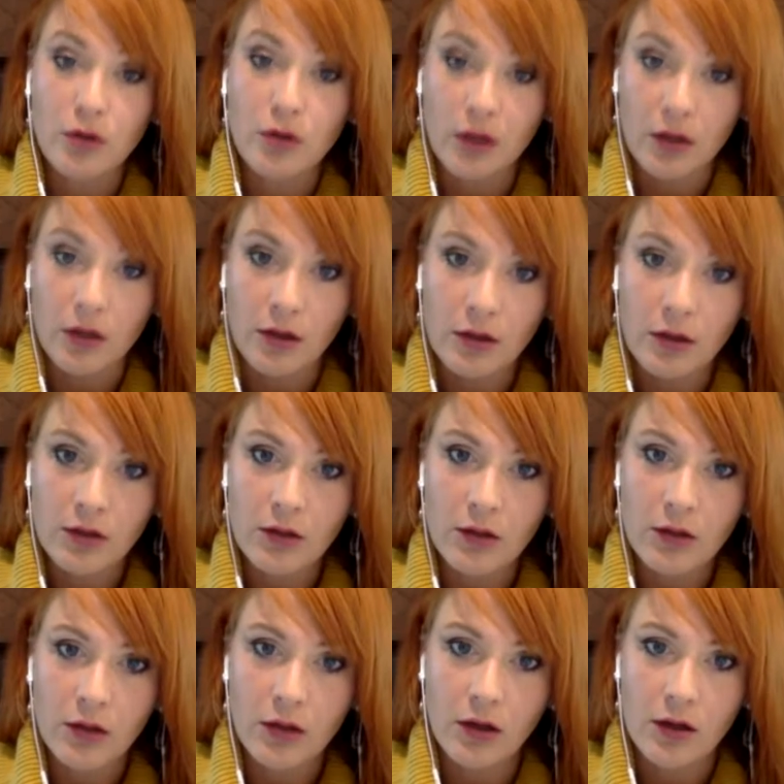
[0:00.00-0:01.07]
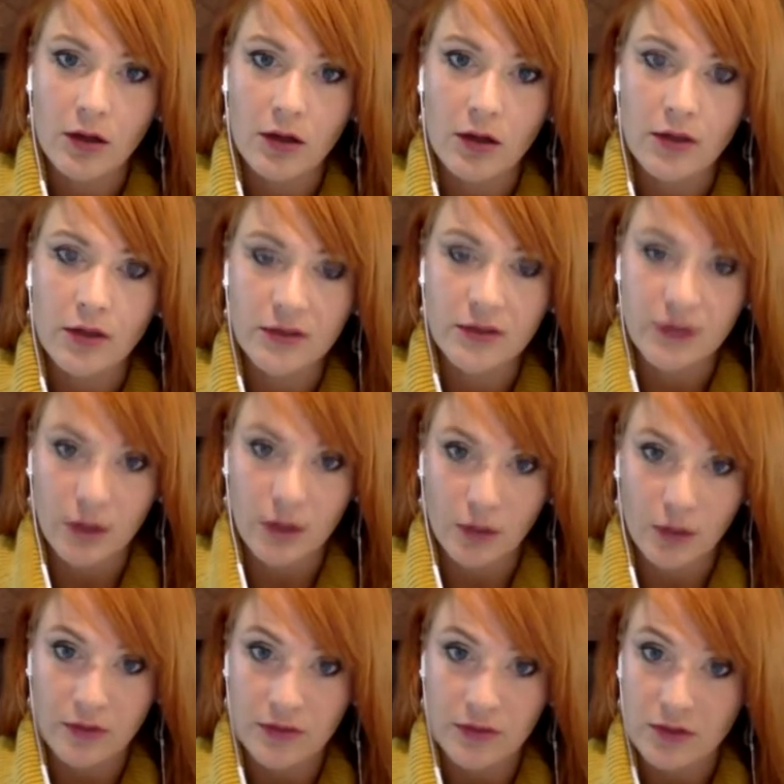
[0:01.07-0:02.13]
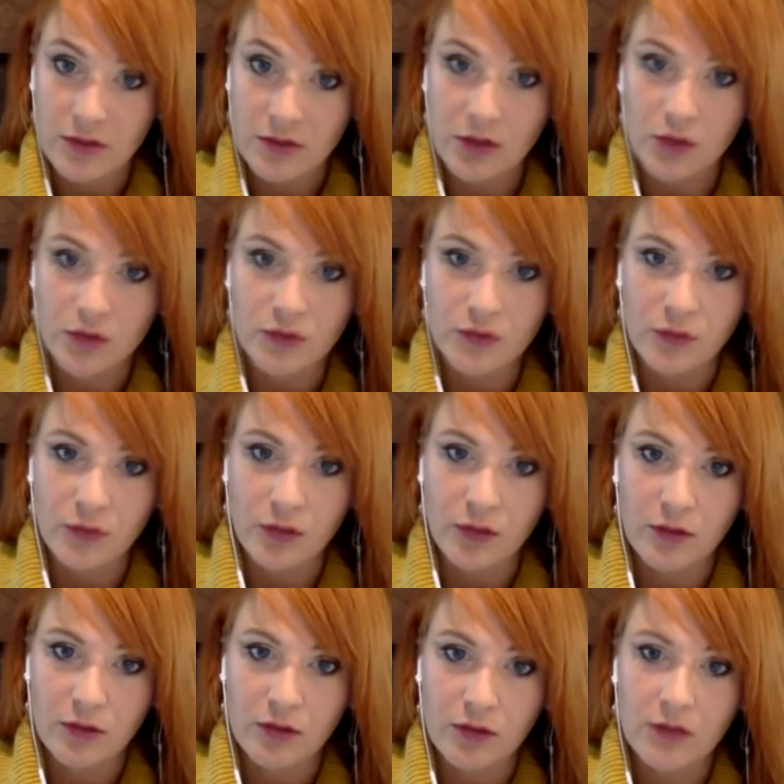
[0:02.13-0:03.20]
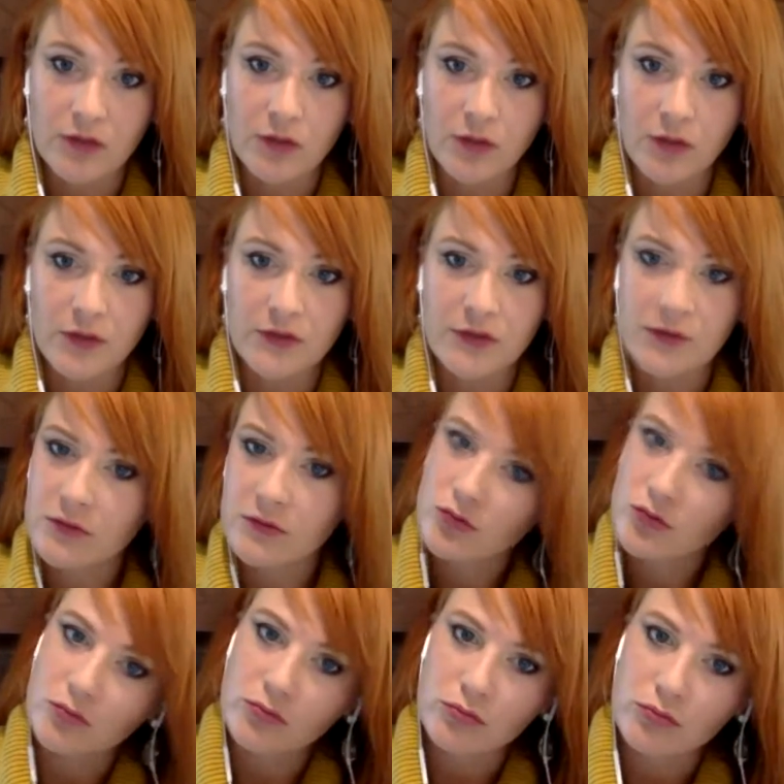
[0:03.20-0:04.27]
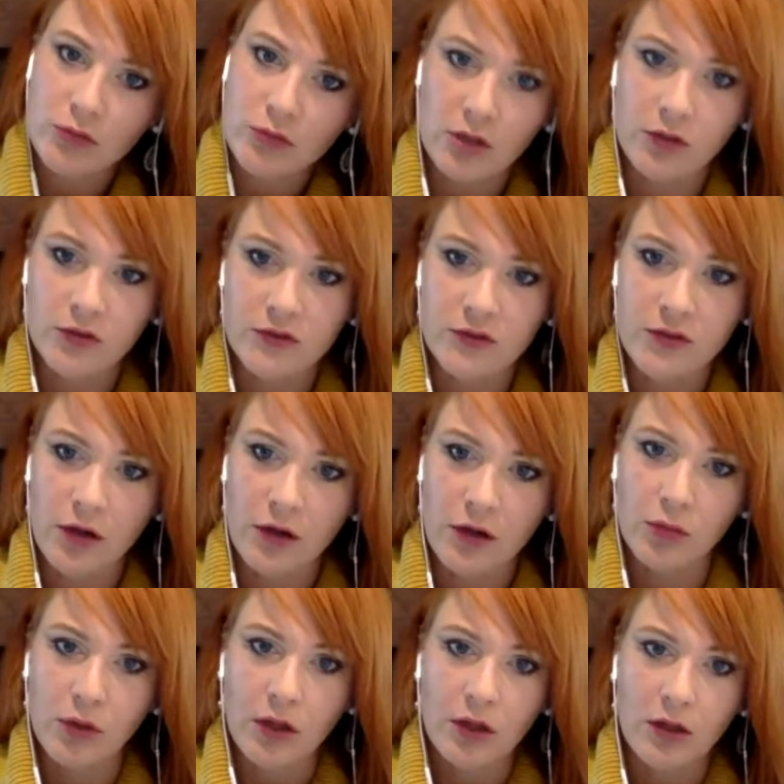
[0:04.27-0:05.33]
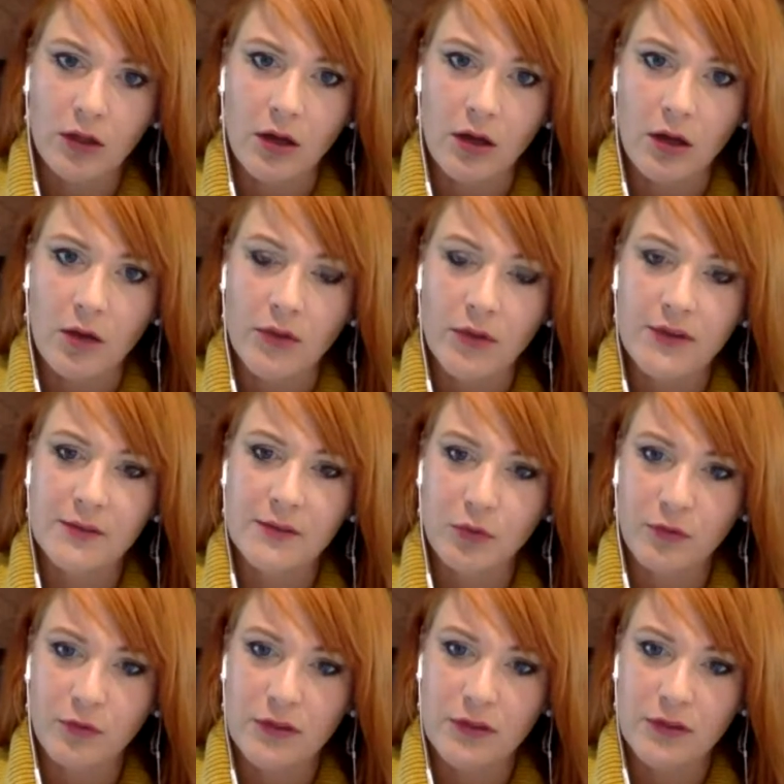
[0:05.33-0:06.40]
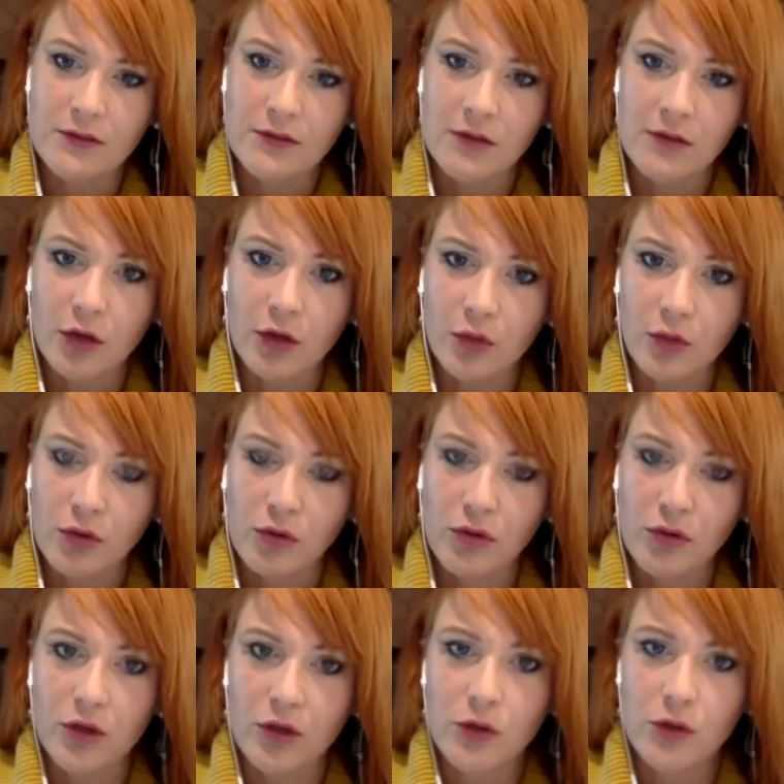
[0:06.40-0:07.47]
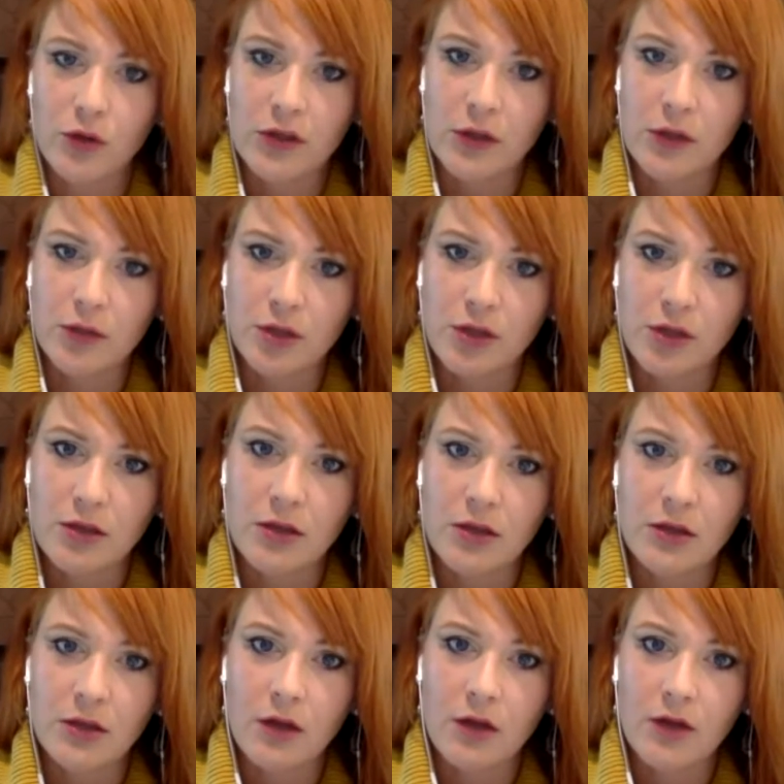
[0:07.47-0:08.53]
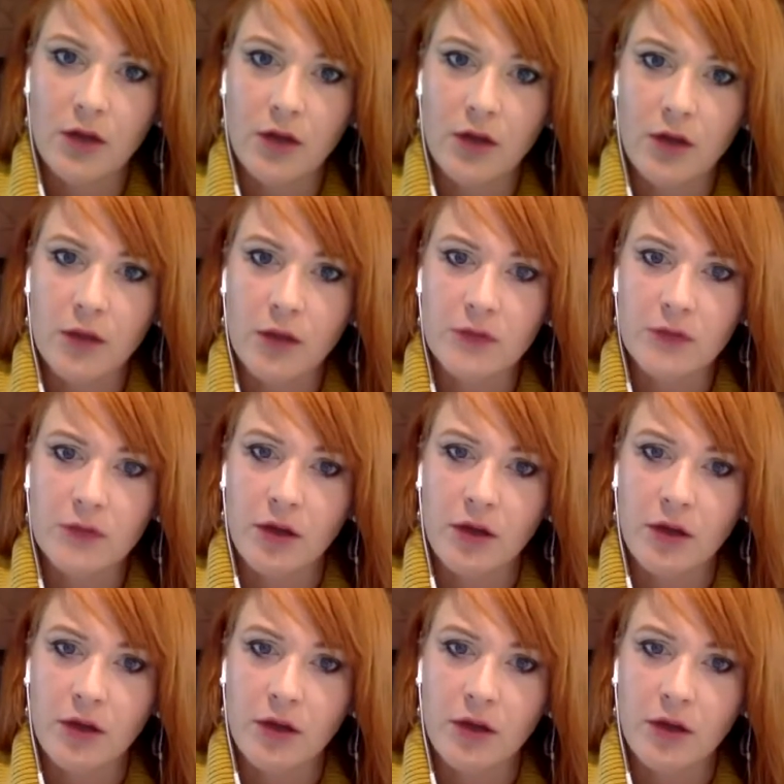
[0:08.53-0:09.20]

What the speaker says: data is not a reason to not do something. That's always a little scary to me, because it prevents a lot of growth and new adoption. I think a lot of times